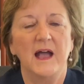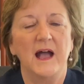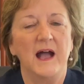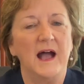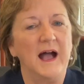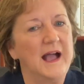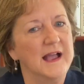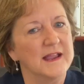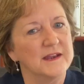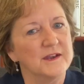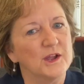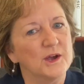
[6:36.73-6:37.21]

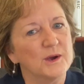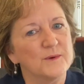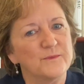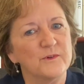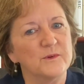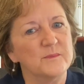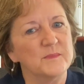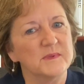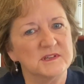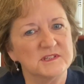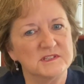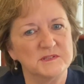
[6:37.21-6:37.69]
I know
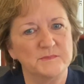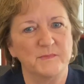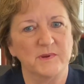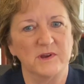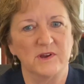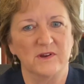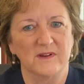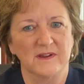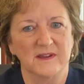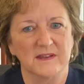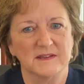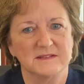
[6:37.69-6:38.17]
from
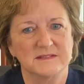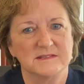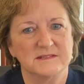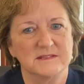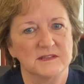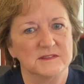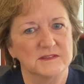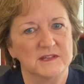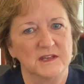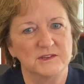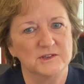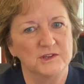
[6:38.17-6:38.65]
experience
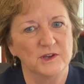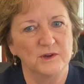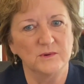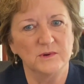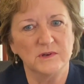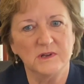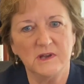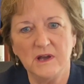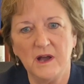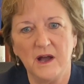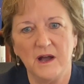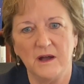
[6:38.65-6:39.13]
that they don't
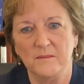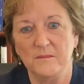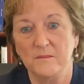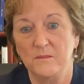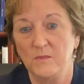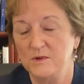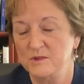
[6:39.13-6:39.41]
come